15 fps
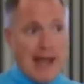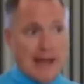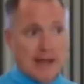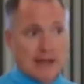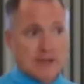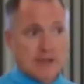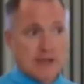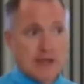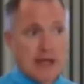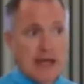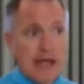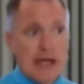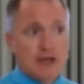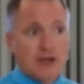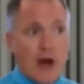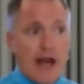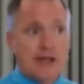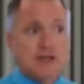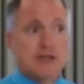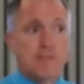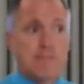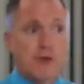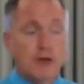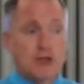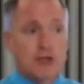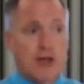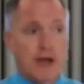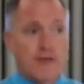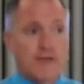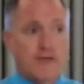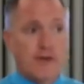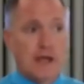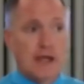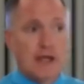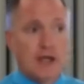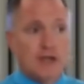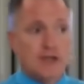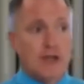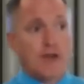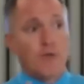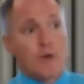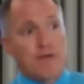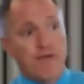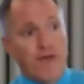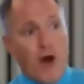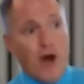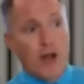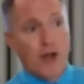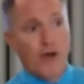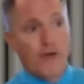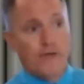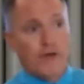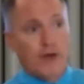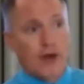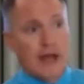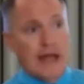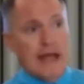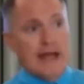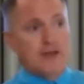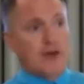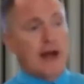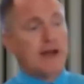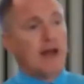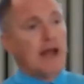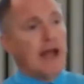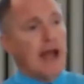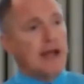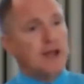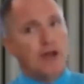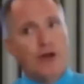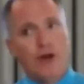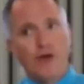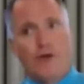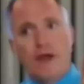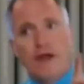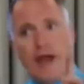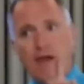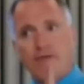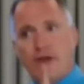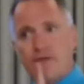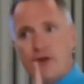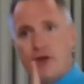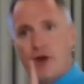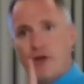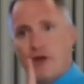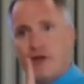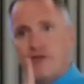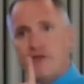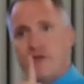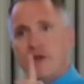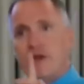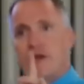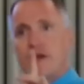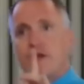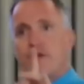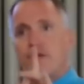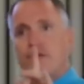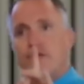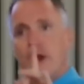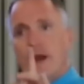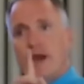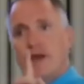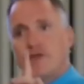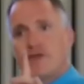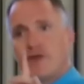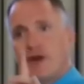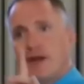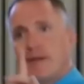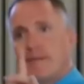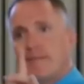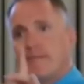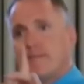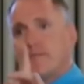of balance. He tries to push us so that we fall over. He tried, and you know, have you ever noticed throughout history?